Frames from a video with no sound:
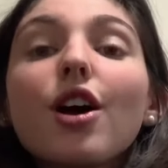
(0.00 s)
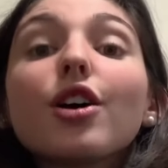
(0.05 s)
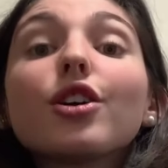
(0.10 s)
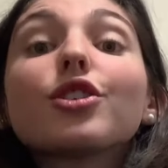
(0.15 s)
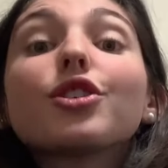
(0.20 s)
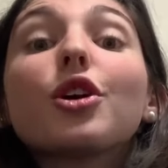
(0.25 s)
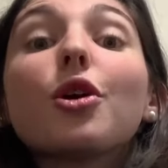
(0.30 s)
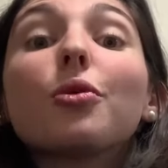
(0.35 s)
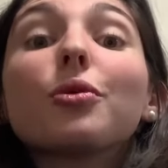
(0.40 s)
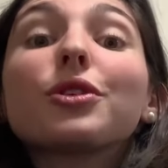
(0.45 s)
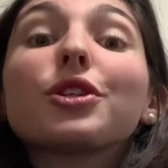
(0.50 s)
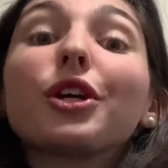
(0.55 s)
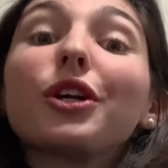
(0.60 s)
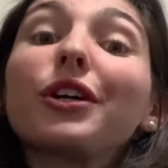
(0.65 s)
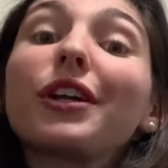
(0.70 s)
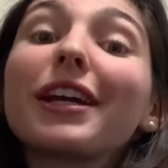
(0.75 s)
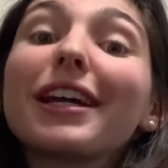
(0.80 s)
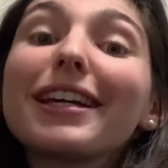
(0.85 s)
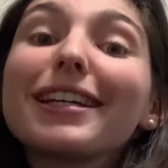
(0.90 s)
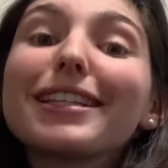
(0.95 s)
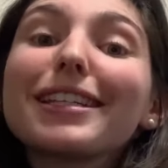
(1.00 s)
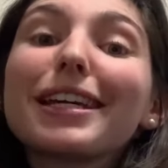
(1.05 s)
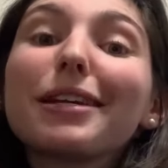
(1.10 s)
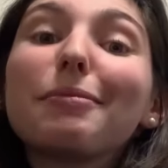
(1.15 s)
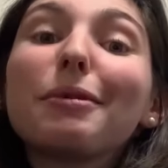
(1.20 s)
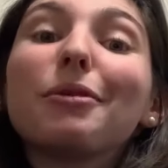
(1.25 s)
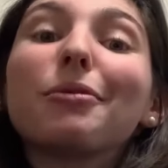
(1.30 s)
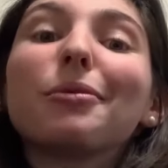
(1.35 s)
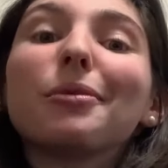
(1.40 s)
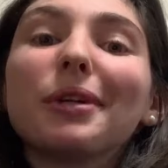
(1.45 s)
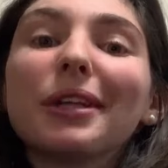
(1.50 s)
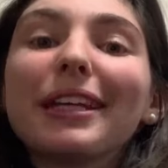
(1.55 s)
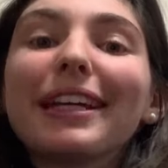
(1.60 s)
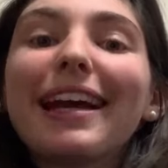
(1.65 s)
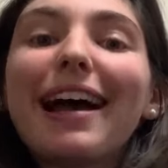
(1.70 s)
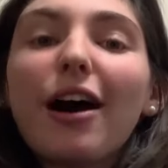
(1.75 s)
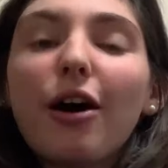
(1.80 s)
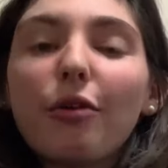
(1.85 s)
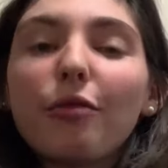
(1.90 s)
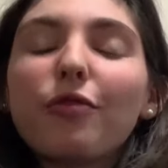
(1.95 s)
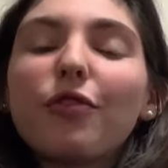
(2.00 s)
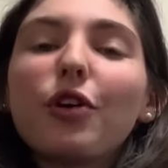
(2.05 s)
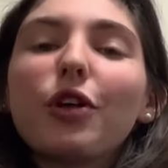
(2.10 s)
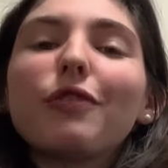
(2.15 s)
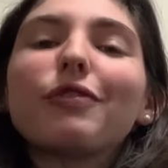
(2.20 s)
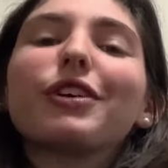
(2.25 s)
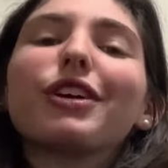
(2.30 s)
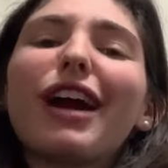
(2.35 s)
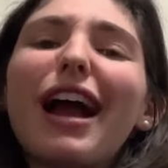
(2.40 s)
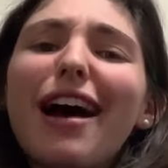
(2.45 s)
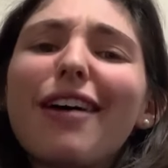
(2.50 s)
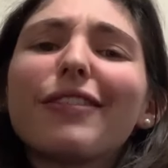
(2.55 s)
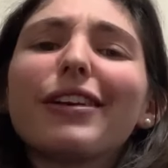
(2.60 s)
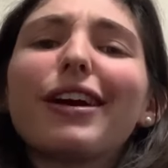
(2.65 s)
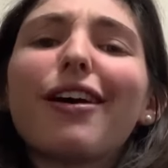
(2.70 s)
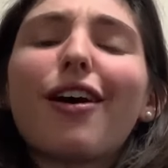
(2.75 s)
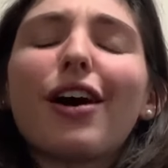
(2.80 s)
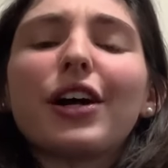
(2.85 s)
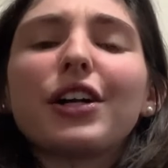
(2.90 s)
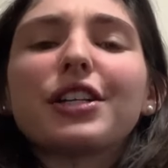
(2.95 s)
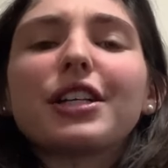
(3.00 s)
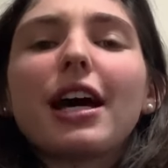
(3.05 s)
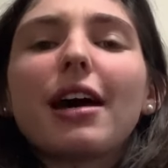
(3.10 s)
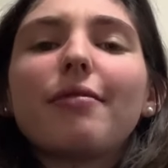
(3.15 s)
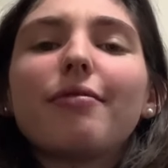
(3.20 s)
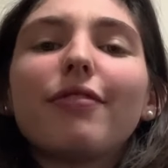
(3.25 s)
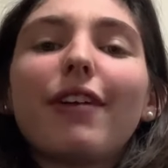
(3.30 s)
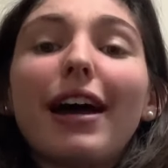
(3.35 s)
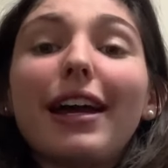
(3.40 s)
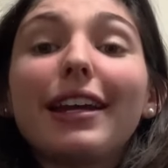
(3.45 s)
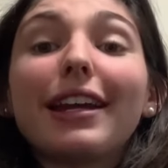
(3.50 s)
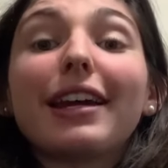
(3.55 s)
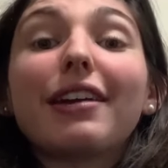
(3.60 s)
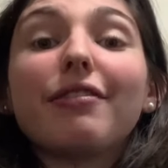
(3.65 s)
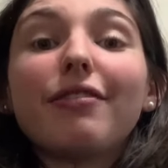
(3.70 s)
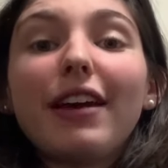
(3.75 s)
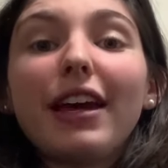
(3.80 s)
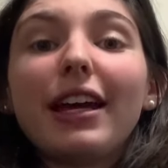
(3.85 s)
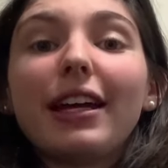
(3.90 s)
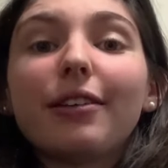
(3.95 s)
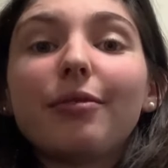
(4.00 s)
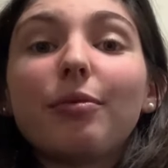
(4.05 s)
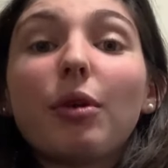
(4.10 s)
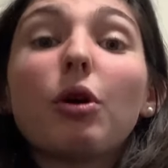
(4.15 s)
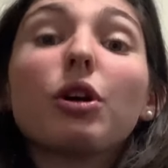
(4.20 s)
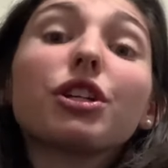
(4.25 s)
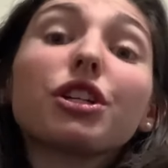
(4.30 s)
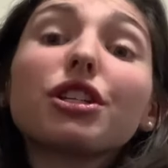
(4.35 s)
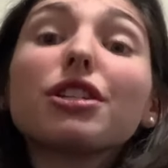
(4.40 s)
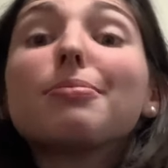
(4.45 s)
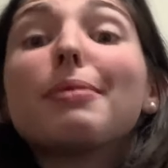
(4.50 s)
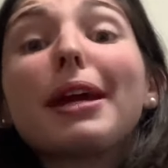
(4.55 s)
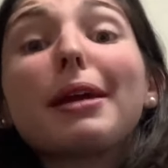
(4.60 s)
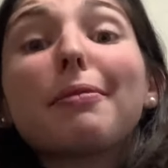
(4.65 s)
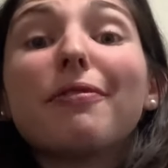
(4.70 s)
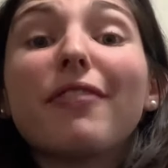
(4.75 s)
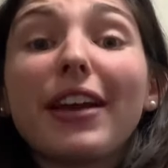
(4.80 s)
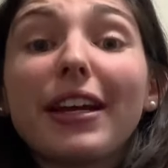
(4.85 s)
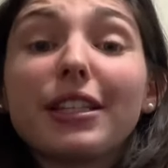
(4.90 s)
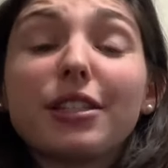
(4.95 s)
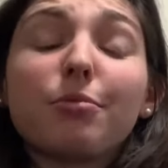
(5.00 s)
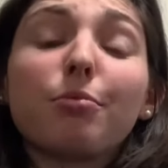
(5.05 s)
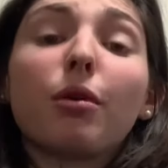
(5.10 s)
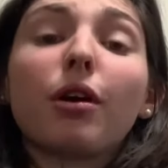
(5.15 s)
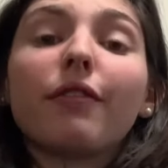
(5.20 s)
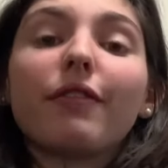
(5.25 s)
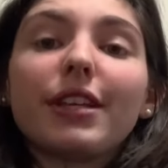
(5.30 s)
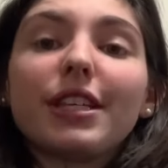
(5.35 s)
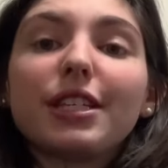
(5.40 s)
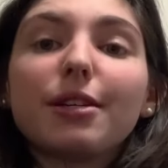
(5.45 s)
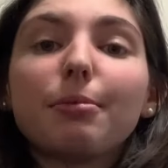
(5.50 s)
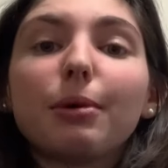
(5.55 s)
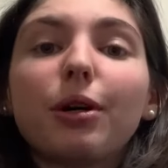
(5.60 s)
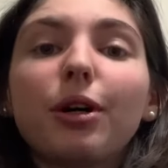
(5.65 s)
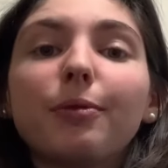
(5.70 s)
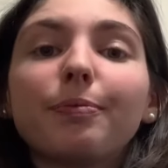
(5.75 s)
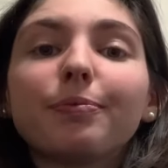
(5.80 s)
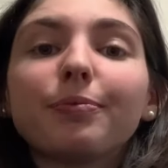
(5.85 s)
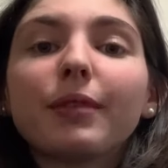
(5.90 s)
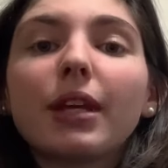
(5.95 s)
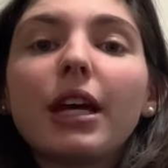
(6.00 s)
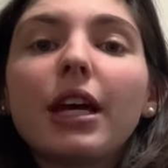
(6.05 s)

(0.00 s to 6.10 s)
So tourniquets can be really helpful if you're having a hard time finding a vein or just to make veins more visible.